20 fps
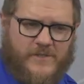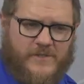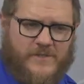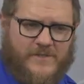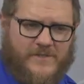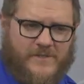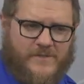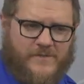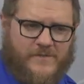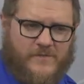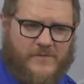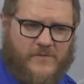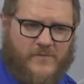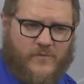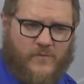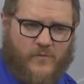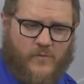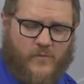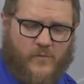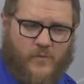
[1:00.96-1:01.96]
is
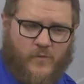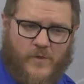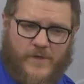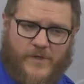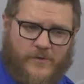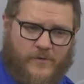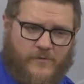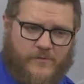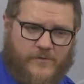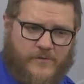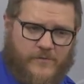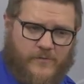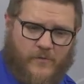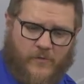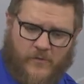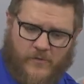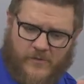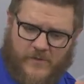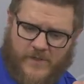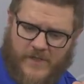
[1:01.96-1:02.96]
weird
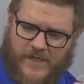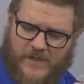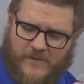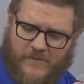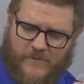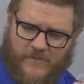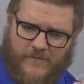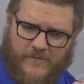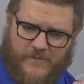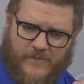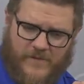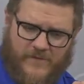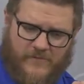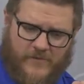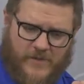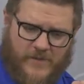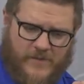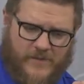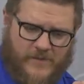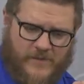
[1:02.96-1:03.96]
or kind of
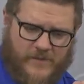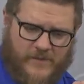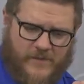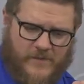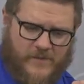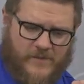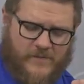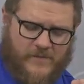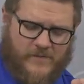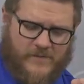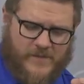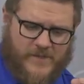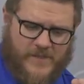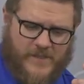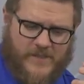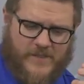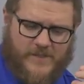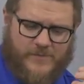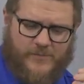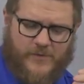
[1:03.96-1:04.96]
even the
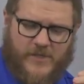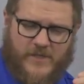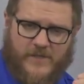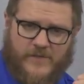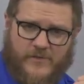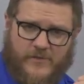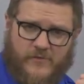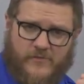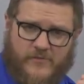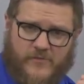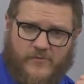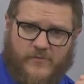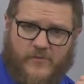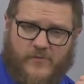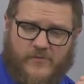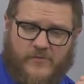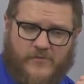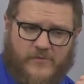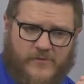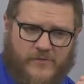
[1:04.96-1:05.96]
slightest bit
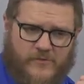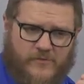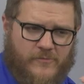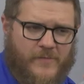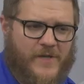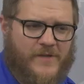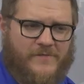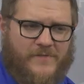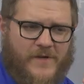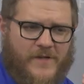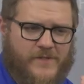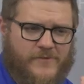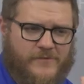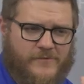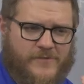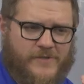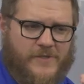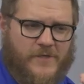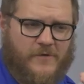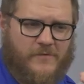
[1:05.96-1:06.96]
unusual, you may find
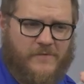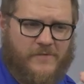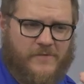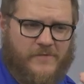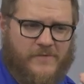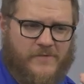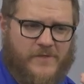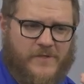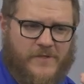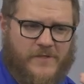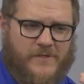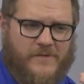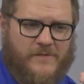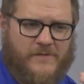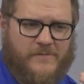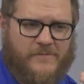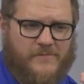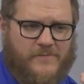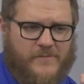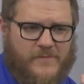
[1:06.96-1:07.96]
yourself
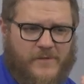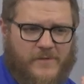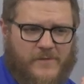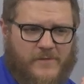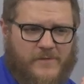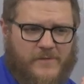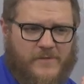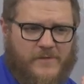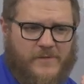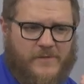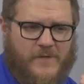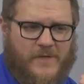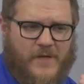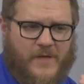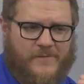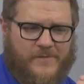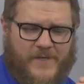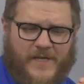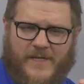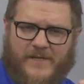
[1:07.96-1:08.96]
in
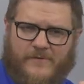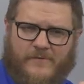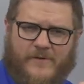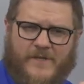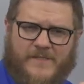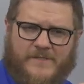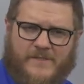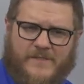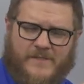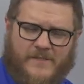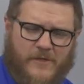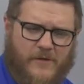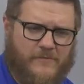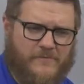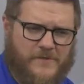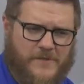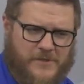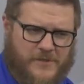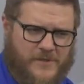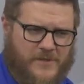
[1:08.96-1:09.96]
categorized as low
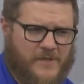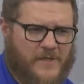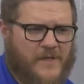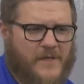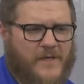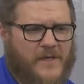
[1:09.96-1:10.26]
vision.